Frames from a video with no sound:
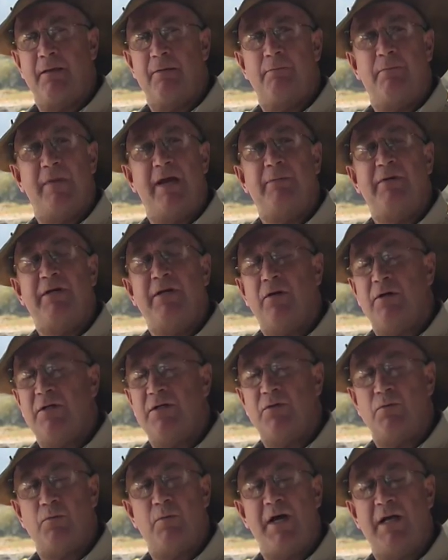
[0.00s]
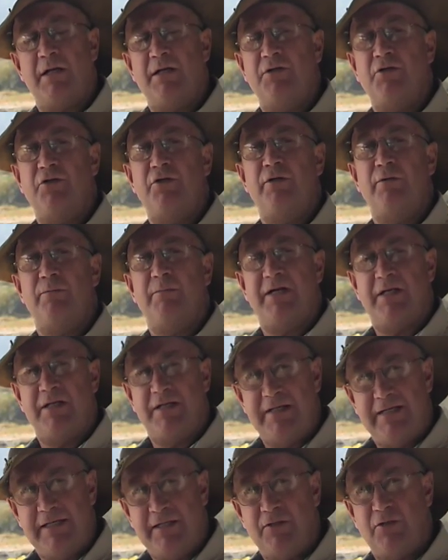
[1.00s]
Maybe not as well as you, but
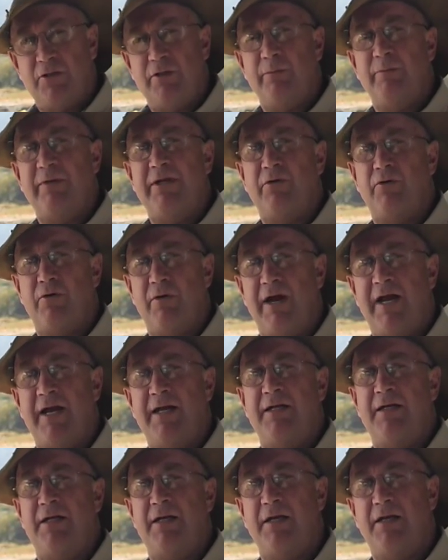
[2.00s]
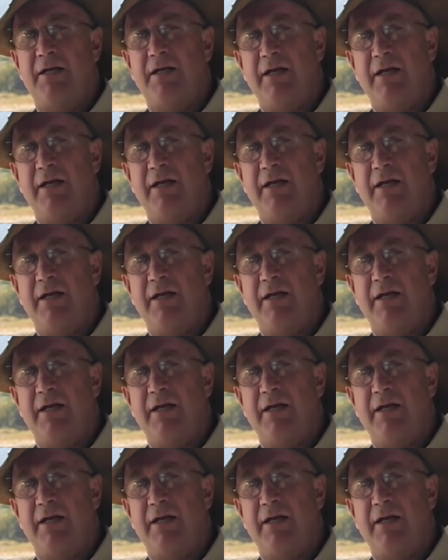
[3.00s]
needs to be trained